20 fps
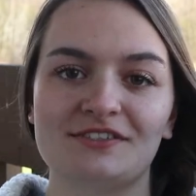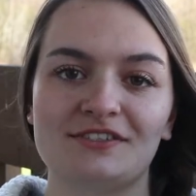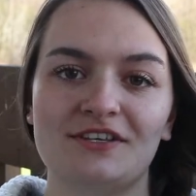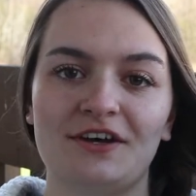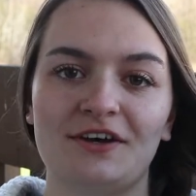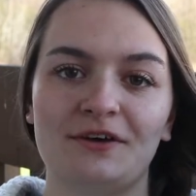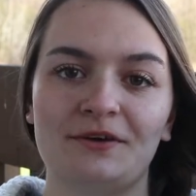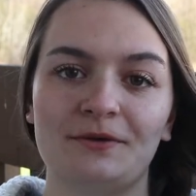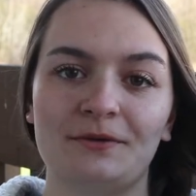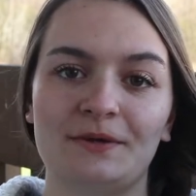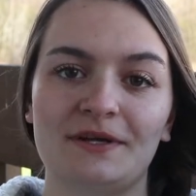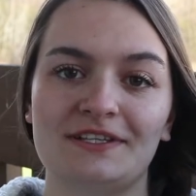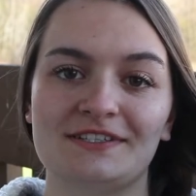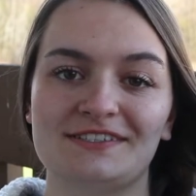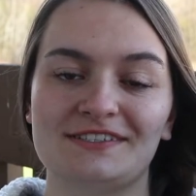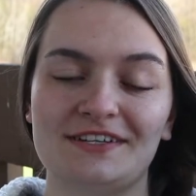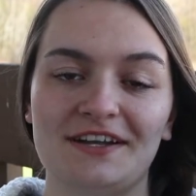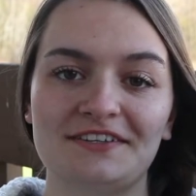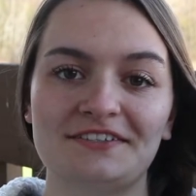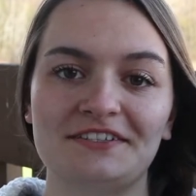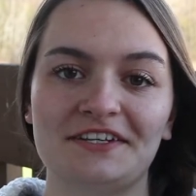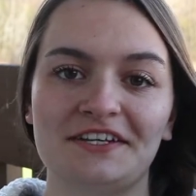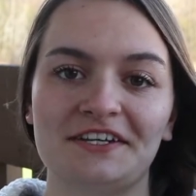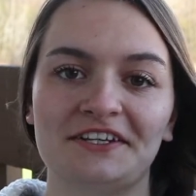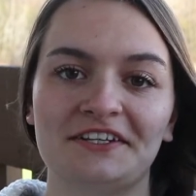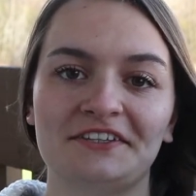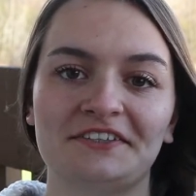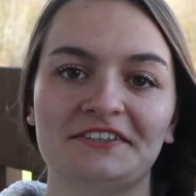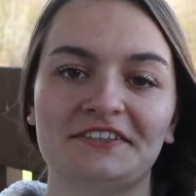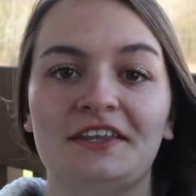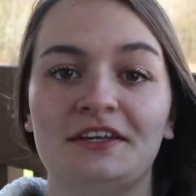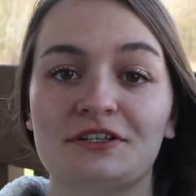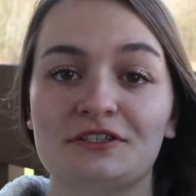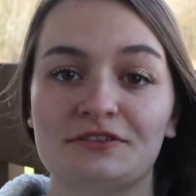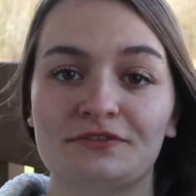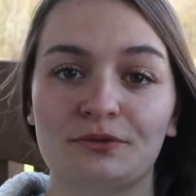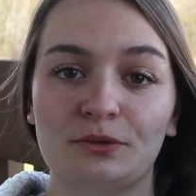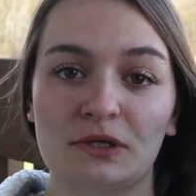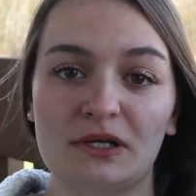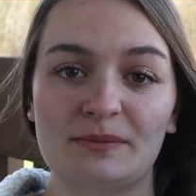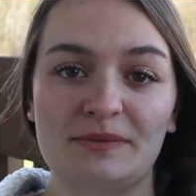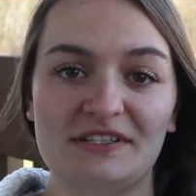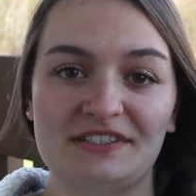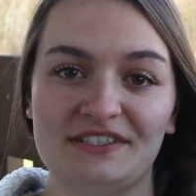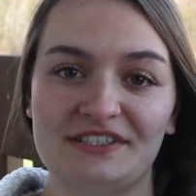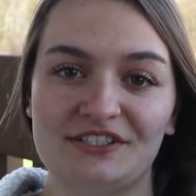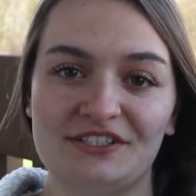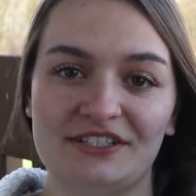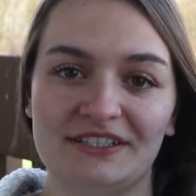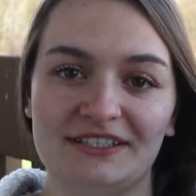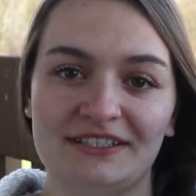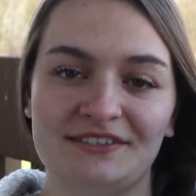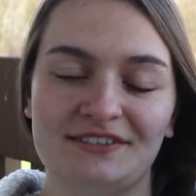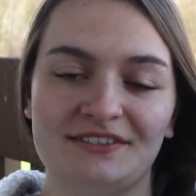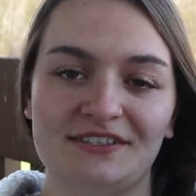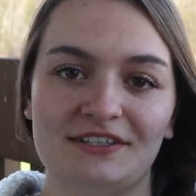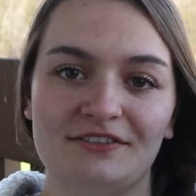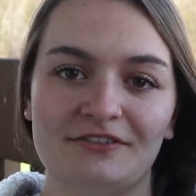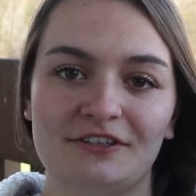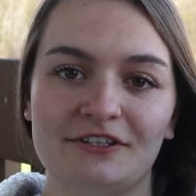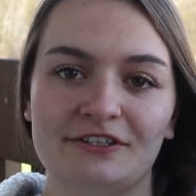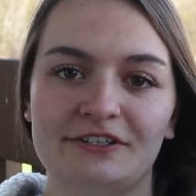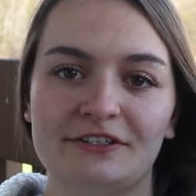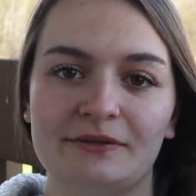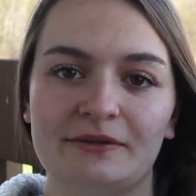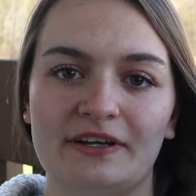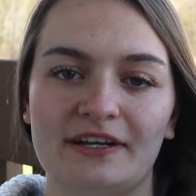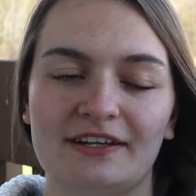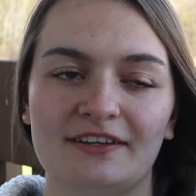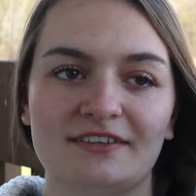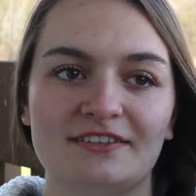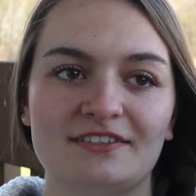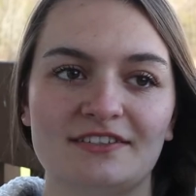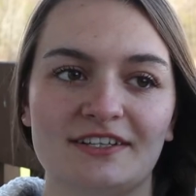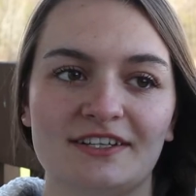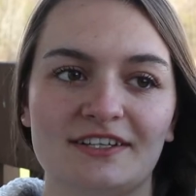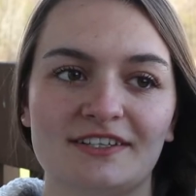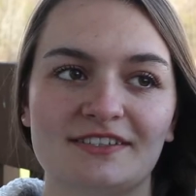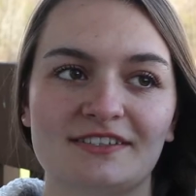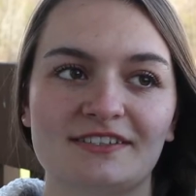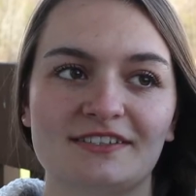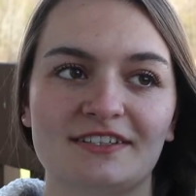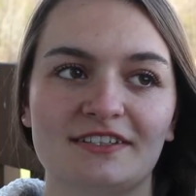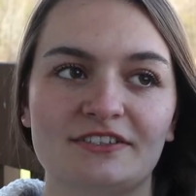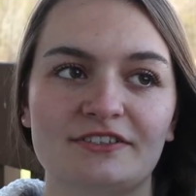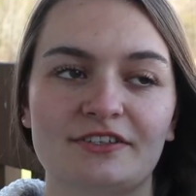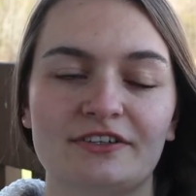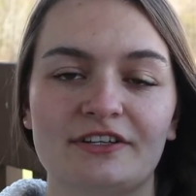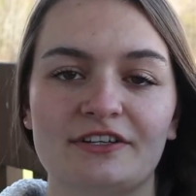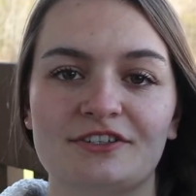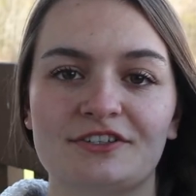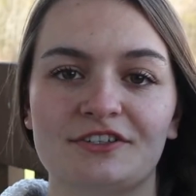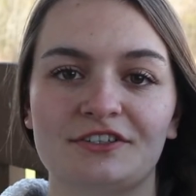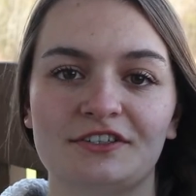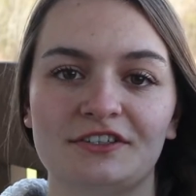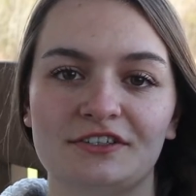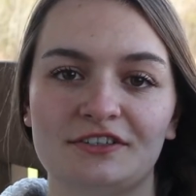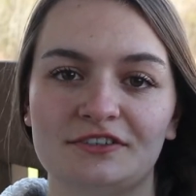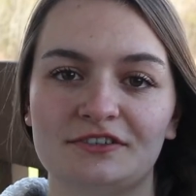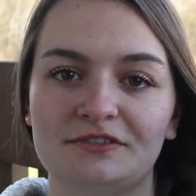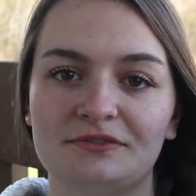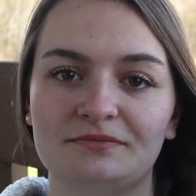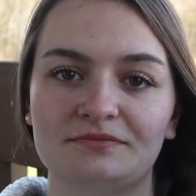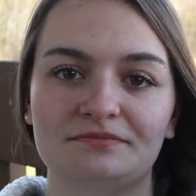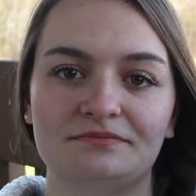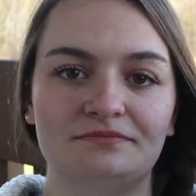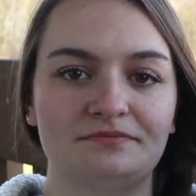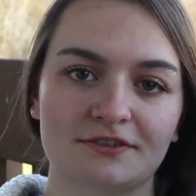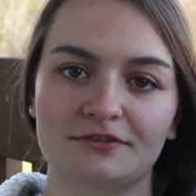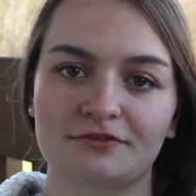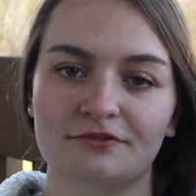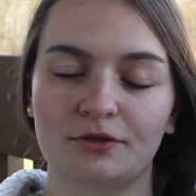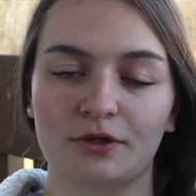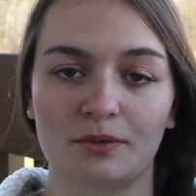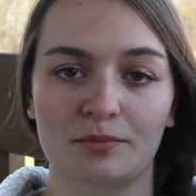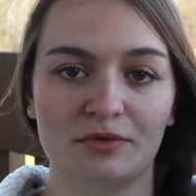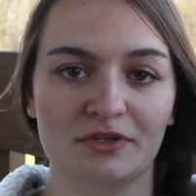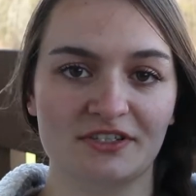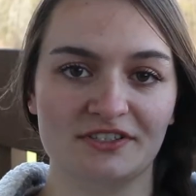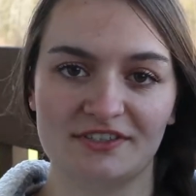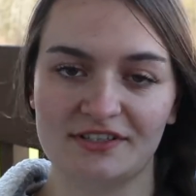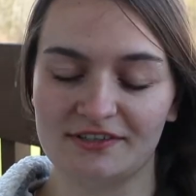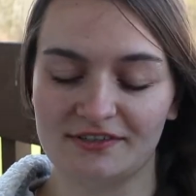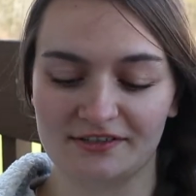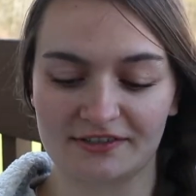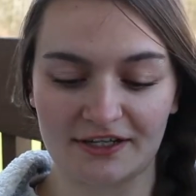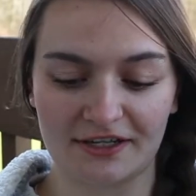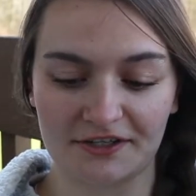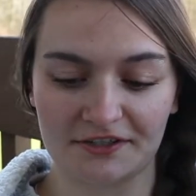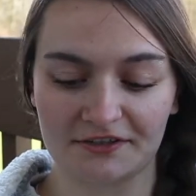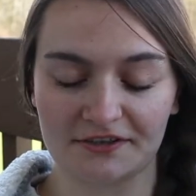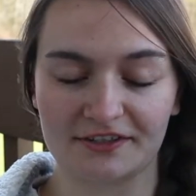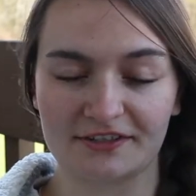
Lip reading: So in stunting, there's four positions if you're doing just a traditional four-person stunt.